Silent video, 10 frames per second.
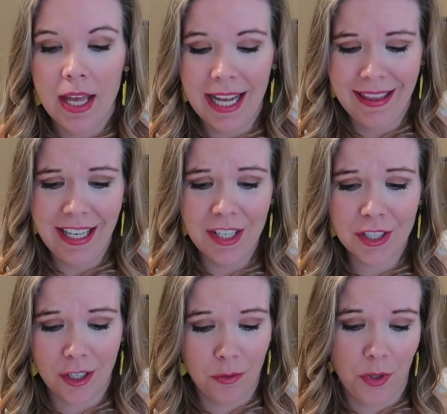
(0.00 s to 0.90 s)
And these
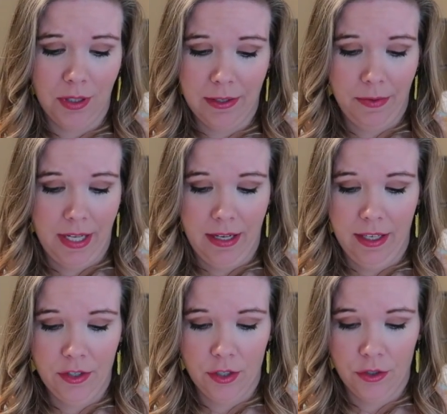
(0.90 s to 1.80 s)
are really fun.
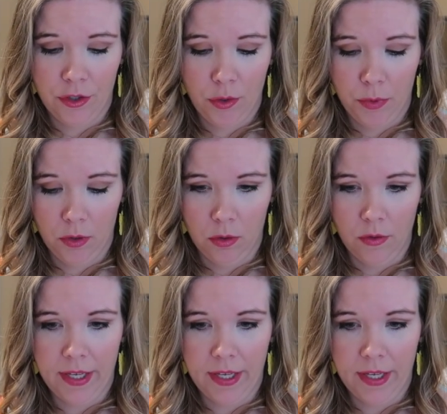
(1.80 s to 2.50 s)
These are super cool.